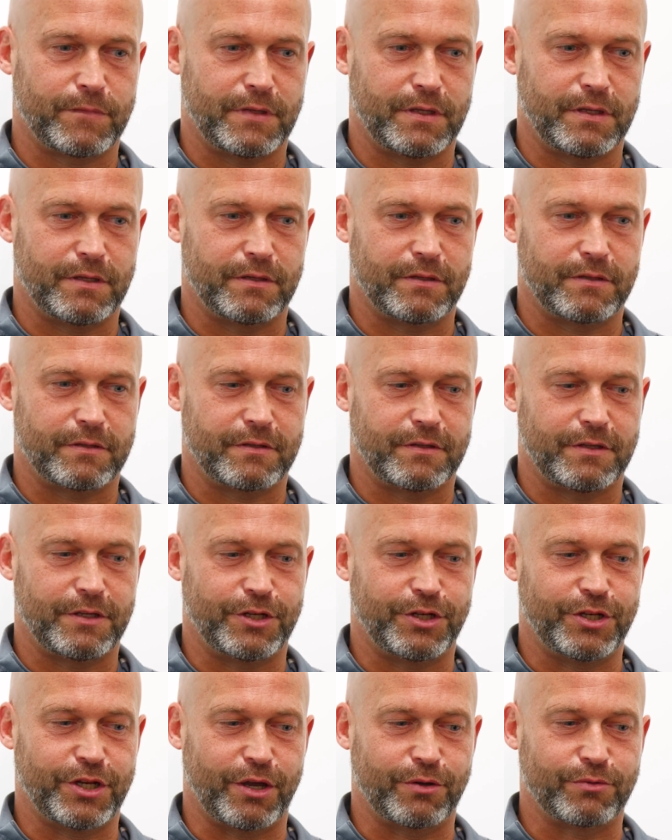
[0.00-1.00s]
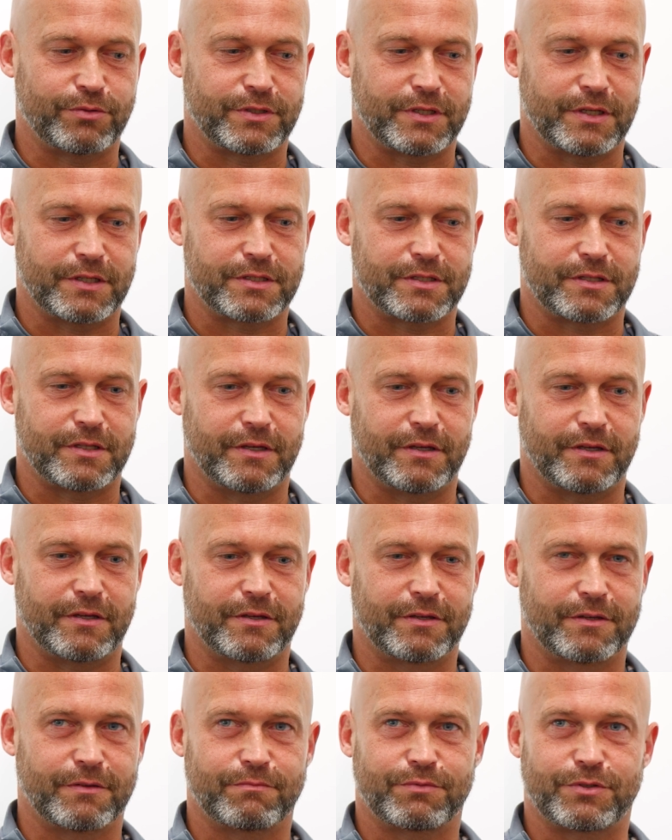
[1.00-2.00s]
You notice
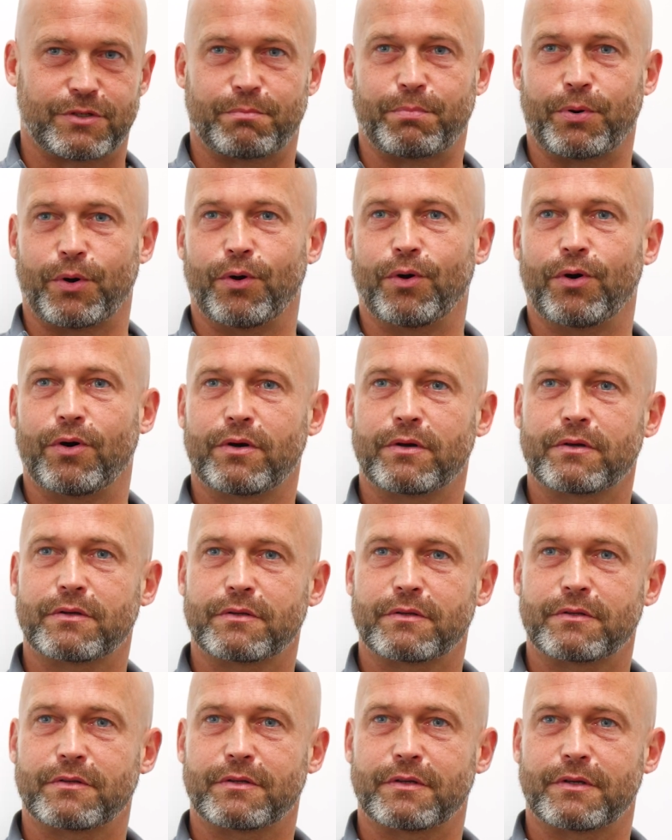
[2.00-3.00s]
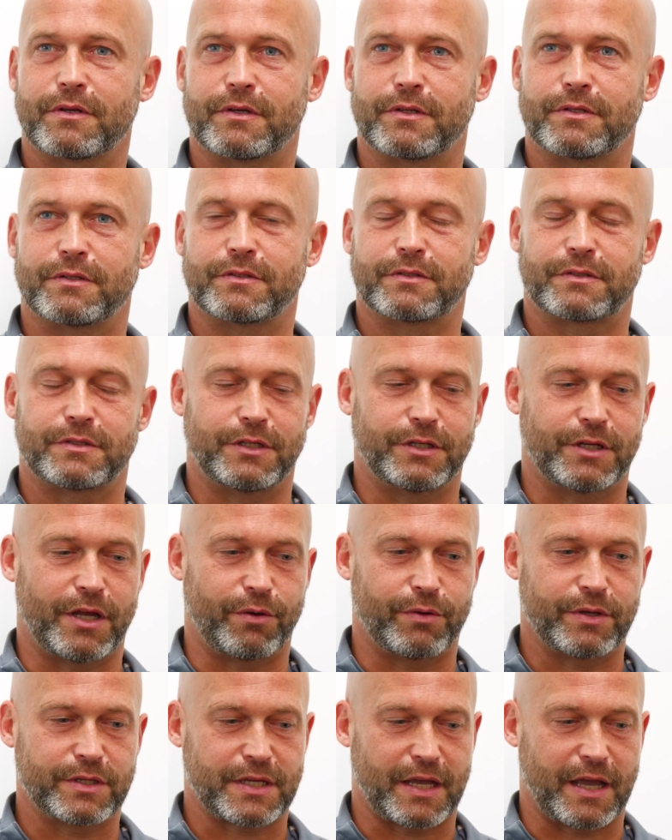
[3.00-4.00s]
the support and you
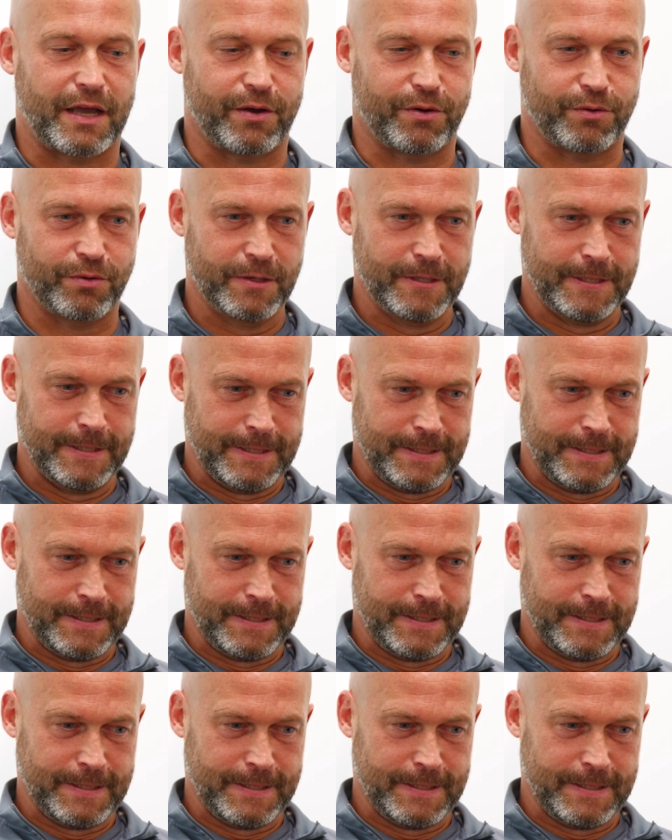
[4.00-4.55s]
notice how